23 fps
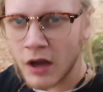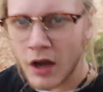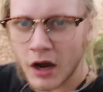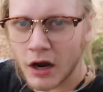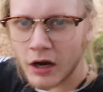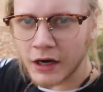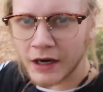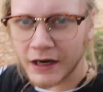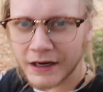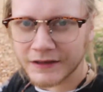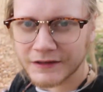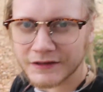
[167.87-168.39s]

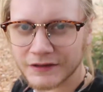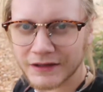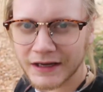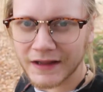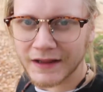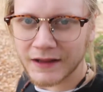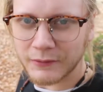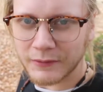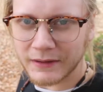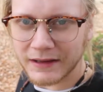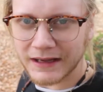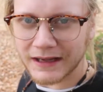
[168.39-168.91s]
Alright, so now
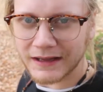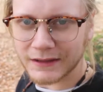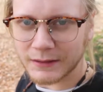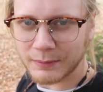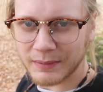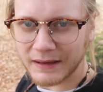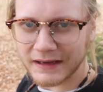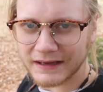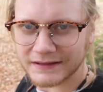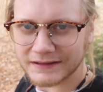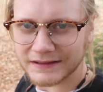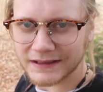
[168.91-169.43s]
that we got the
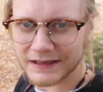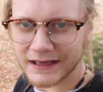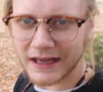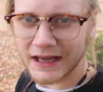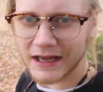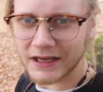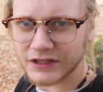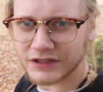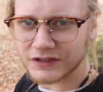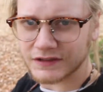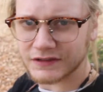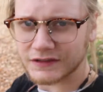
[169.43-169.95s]
basic
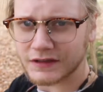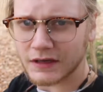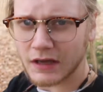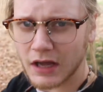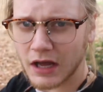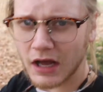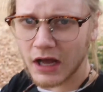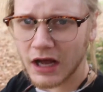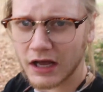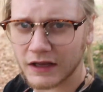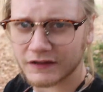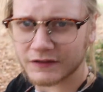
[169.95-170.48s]
edges
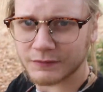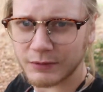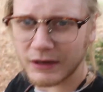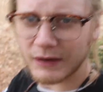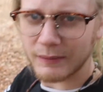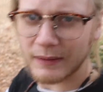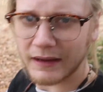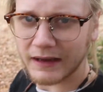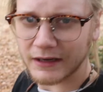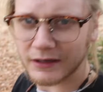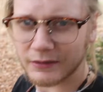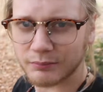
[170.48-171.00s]
spray
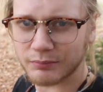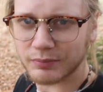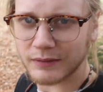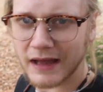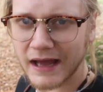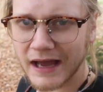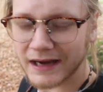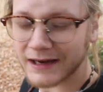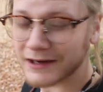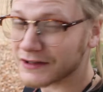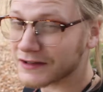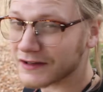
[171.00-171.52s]
painted
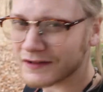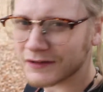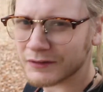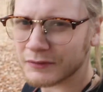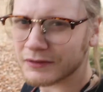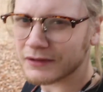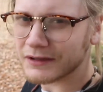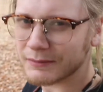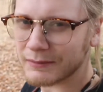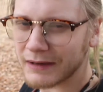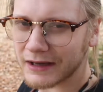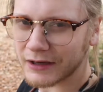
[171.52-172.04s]
black, it doesn't
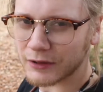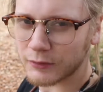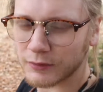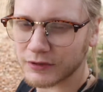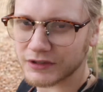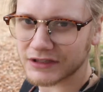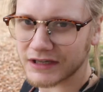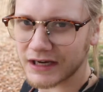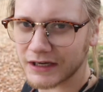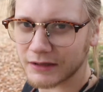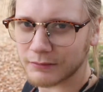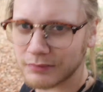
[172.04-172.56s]
really matter
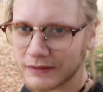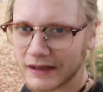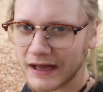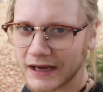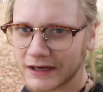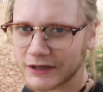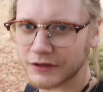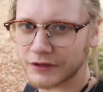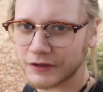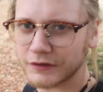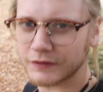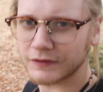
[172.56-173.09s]
which kind of
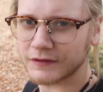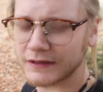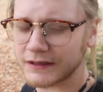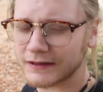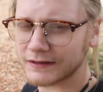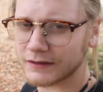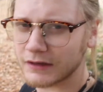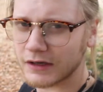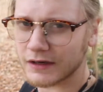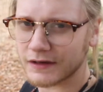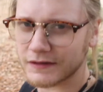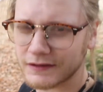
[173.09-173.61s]
black you're using
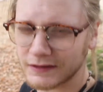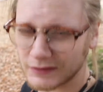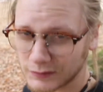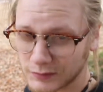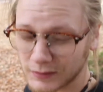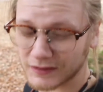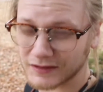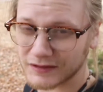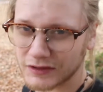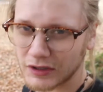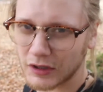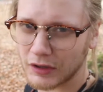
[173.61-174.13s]
as long as it's
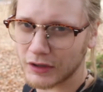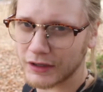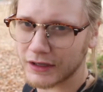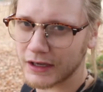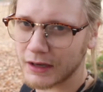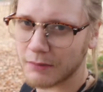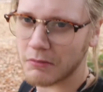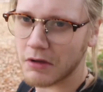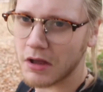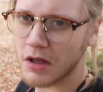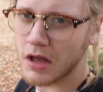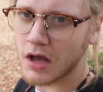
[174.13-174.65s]

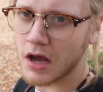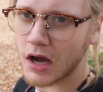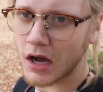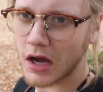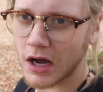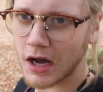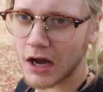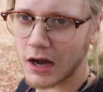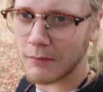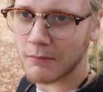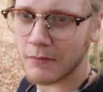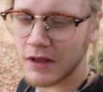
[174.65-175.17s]
Rust-Oleum.
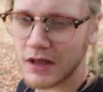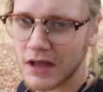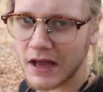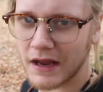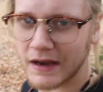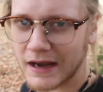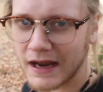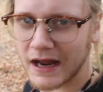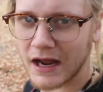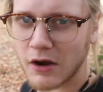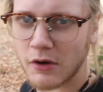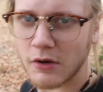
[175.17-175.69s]

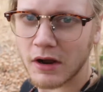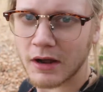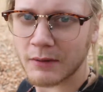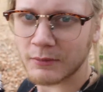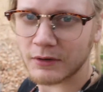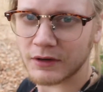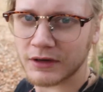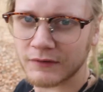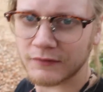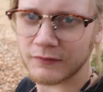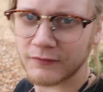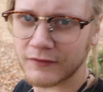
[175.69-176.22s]
And now I'm
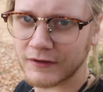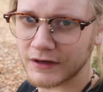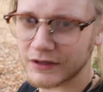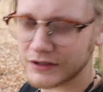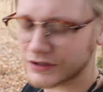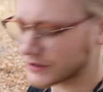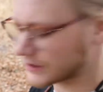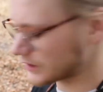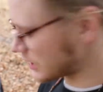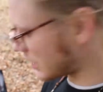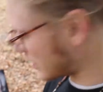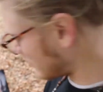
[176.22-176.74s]
going to
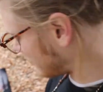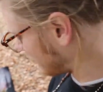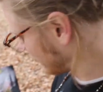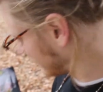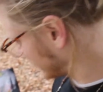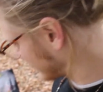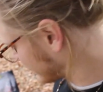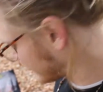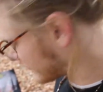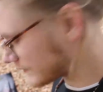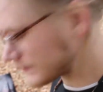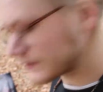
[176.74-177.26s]
finish it up
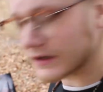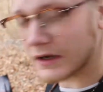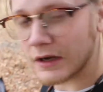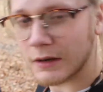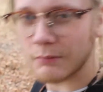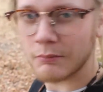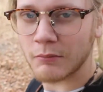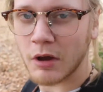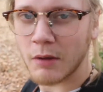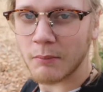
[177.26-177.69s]
with some